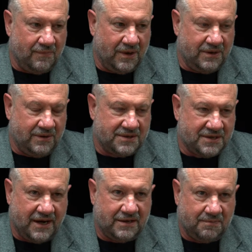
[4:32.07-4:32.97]
when you
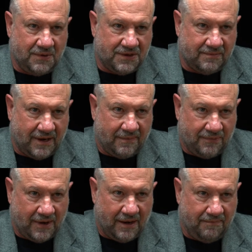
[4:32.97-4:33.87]
decide to put them on
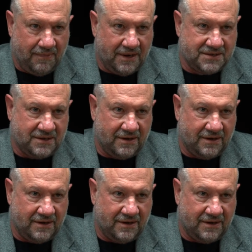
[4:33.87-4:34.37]
PrEP based